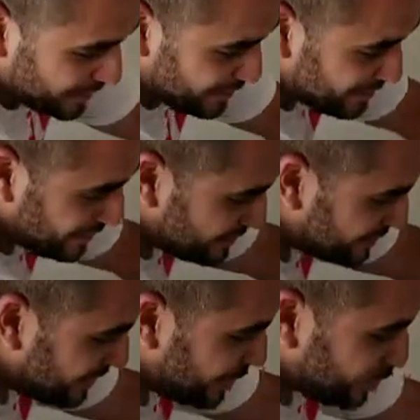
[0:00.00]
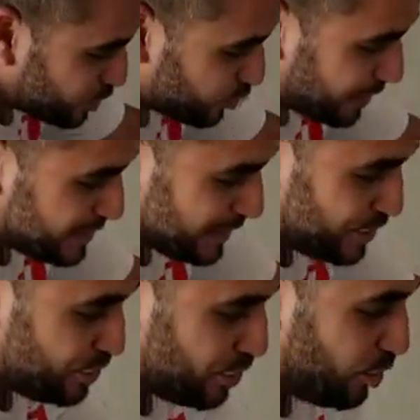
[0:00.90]
into this, just wanted to
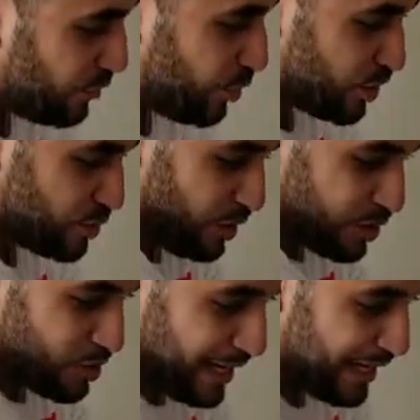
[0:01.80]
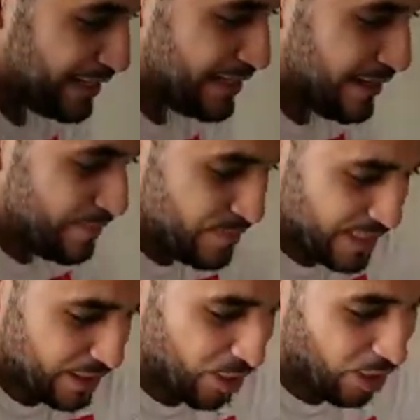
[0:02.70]
let you know. Of course, we also had the
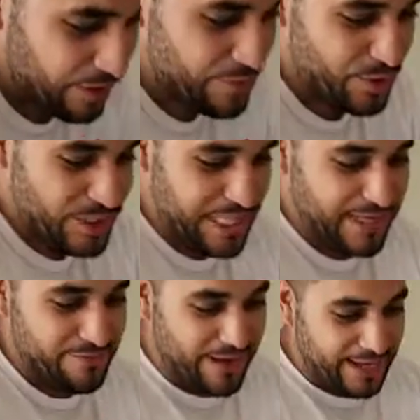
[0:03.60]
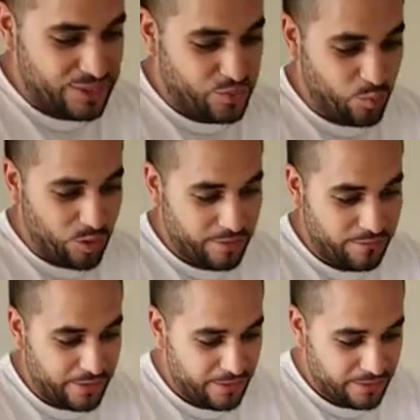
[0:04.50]
Call of Duty Advanced
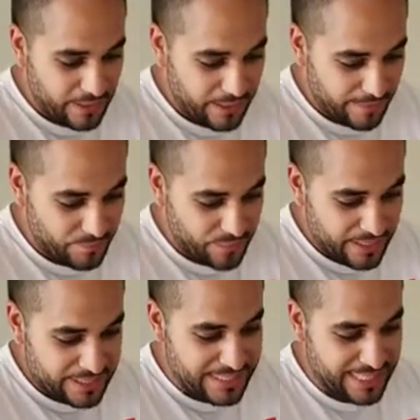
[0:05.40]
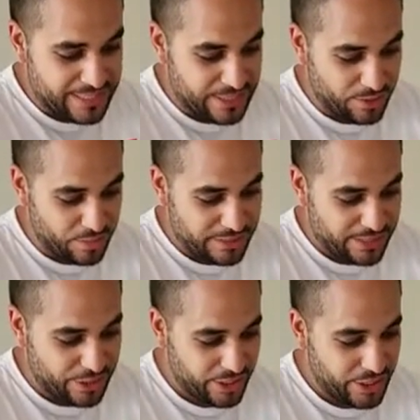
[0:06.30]
Warfare Day Zero
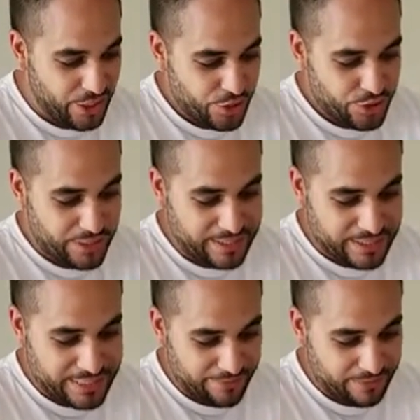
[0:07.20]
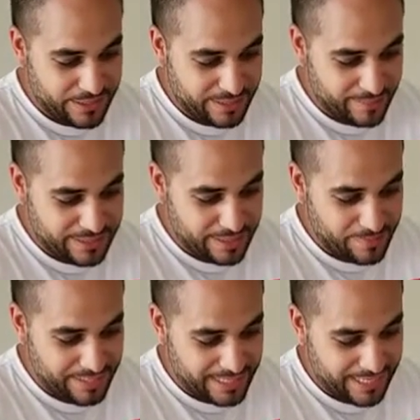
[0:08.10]
edition. So this is definitely going to be
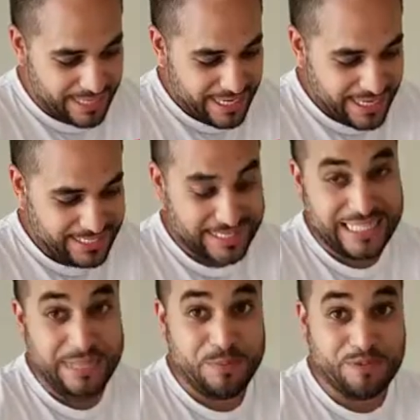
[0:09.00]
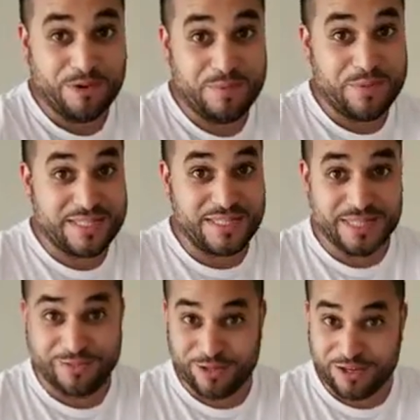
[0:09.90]
something that is going to keep you very busy. You're
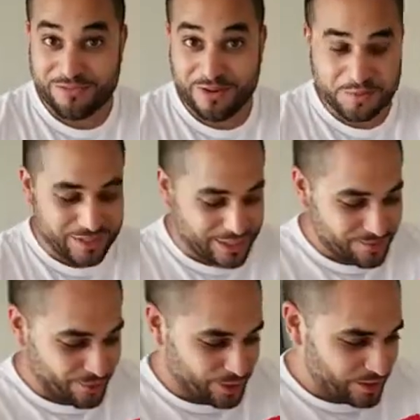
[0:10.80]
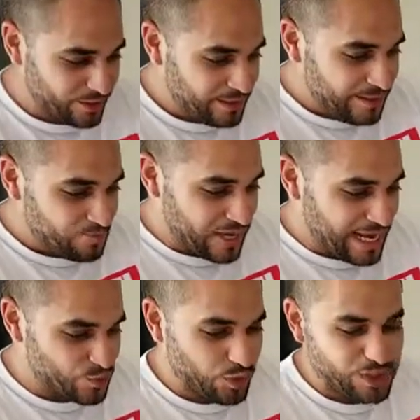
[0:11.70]
going to have a lot of fun with this for sure,
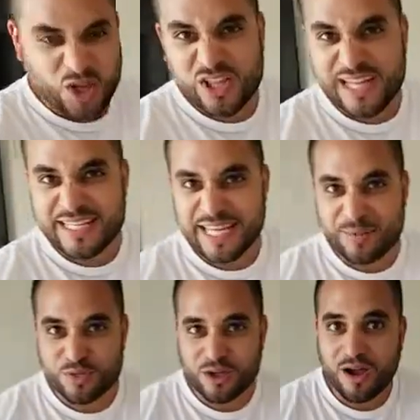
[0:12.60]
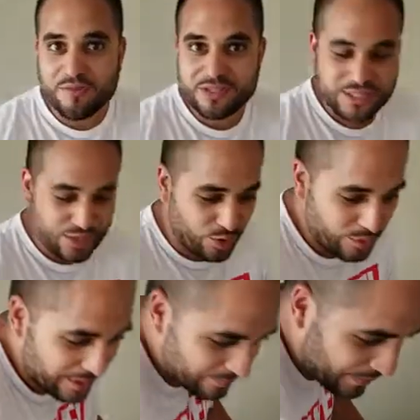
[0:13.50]
as well as online games. Obviously, you know,
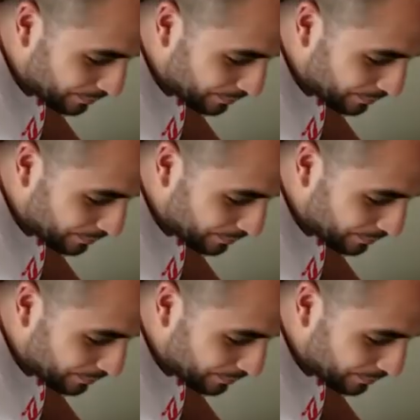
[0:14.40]
the